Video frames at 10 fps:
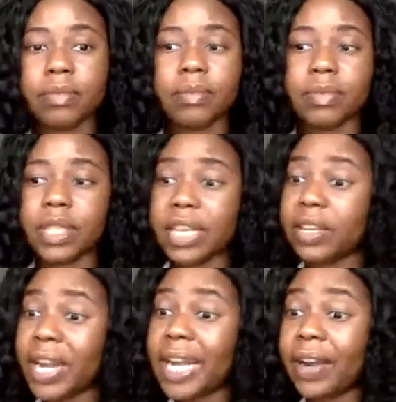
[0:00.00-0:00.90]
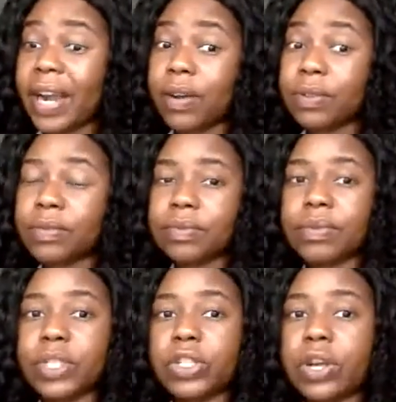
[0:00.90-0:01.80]
take your hair out.
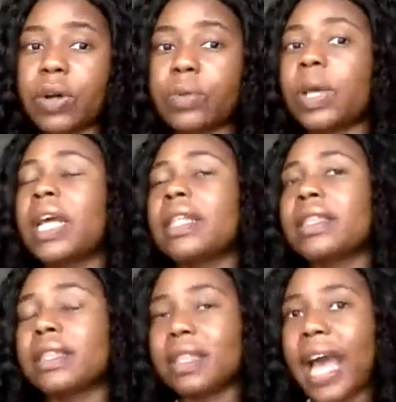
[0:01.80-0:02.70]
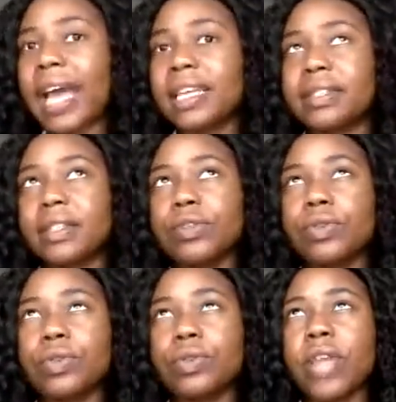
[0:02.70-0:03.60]
You know, that is
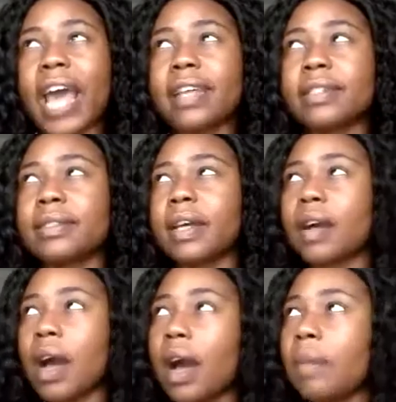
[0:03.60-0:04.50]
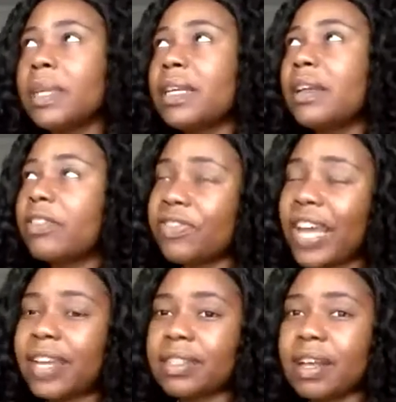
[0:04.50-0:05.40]
a common
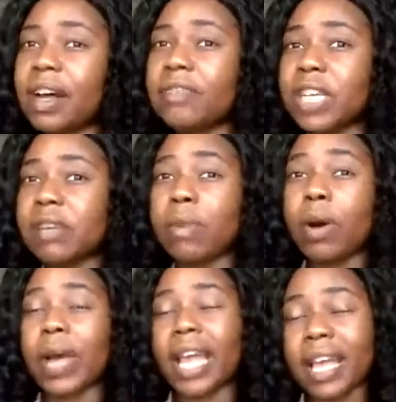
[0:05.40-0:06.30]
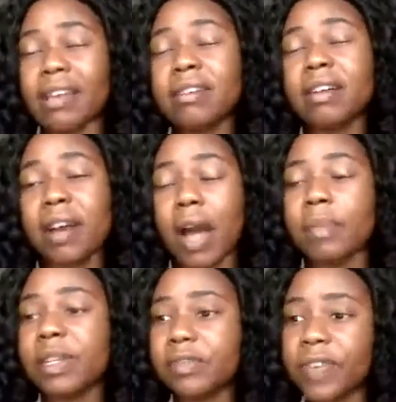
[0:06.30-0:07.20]
effect of chemo and a
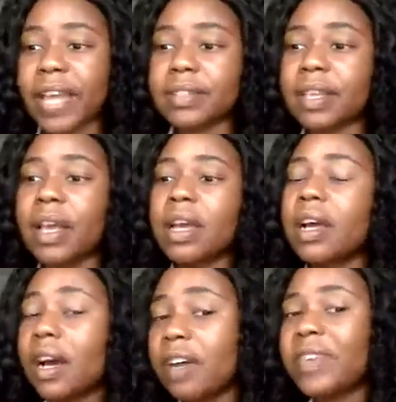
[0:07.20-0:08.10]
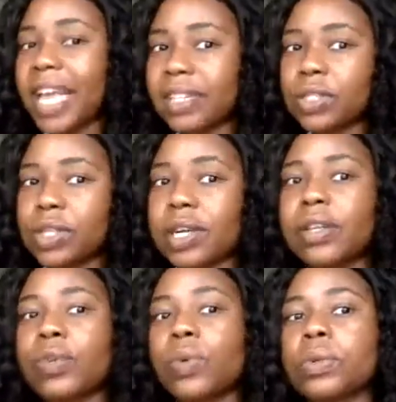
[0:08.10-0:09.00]
common effect of cancer.
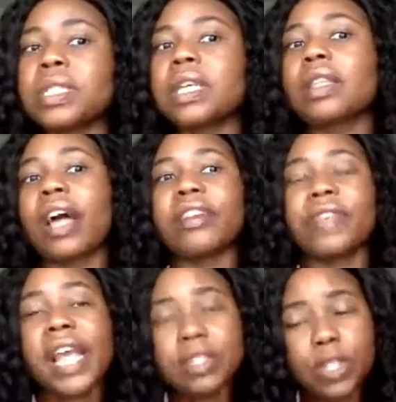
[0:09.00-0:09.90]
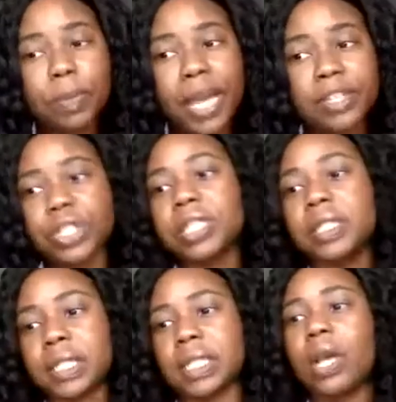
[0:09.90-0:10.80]
You will see a lot of cancer
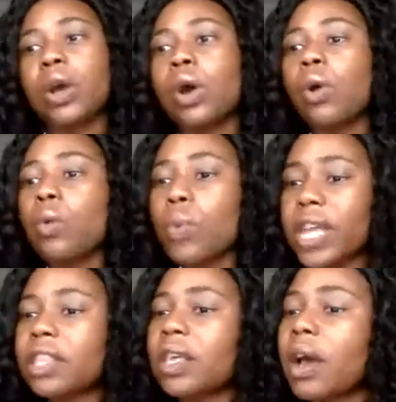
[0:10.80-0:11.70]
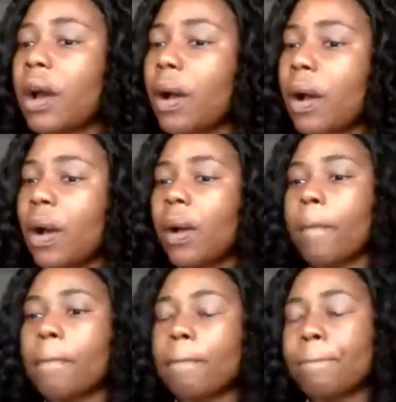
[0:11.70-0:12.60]
patients with
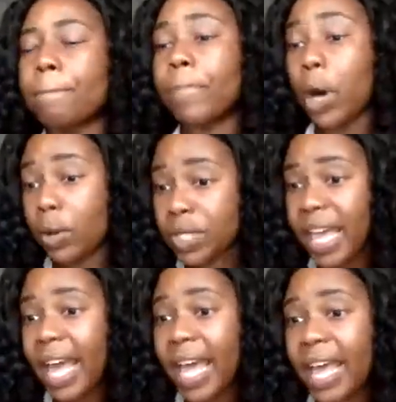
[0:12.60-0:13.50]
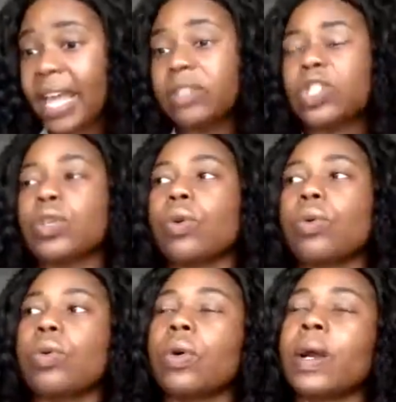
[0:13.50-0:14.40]
bald heads
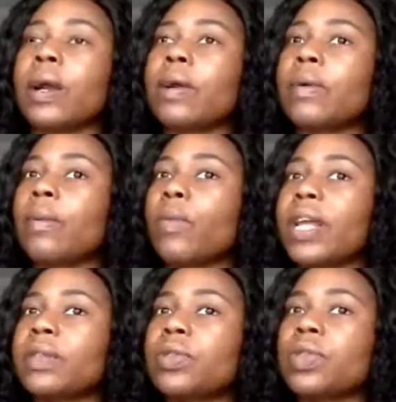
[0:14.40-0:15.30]
or with